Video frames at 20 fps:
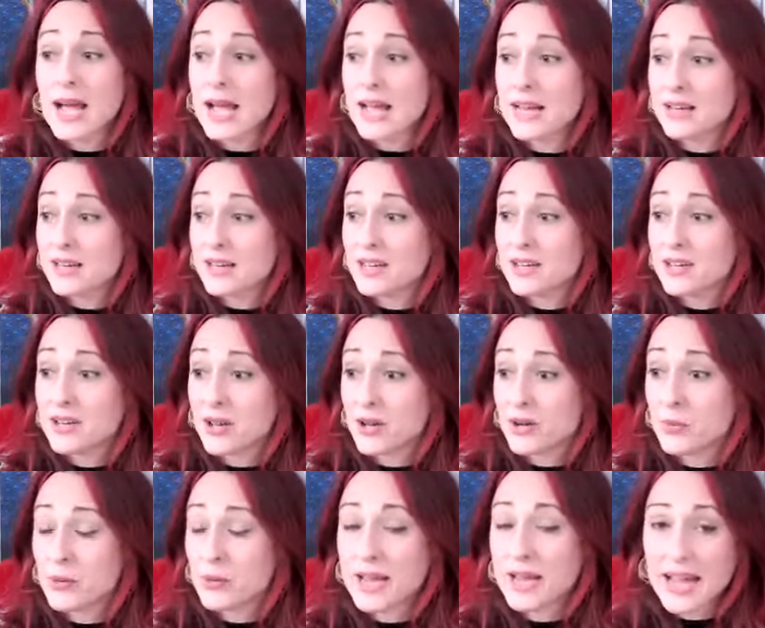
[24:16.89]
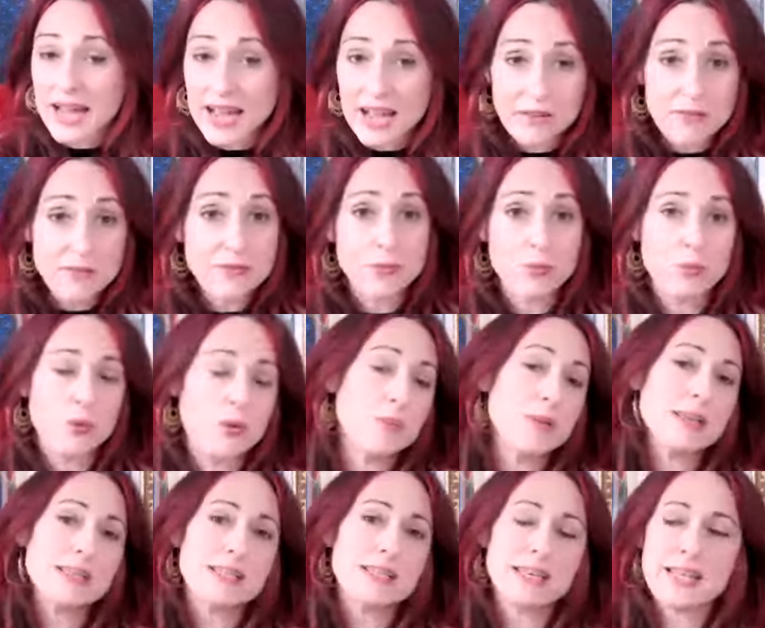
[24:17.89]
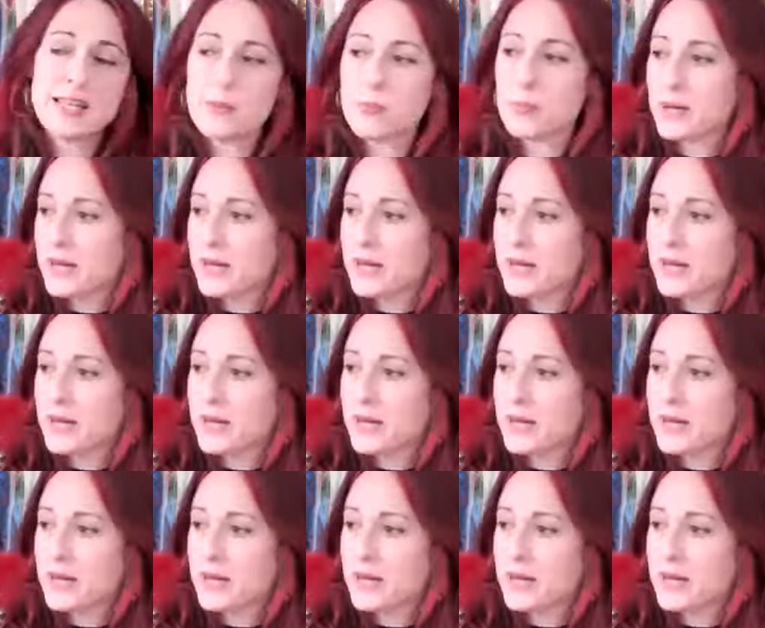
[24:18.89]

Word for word: And, you know, we have women's lib,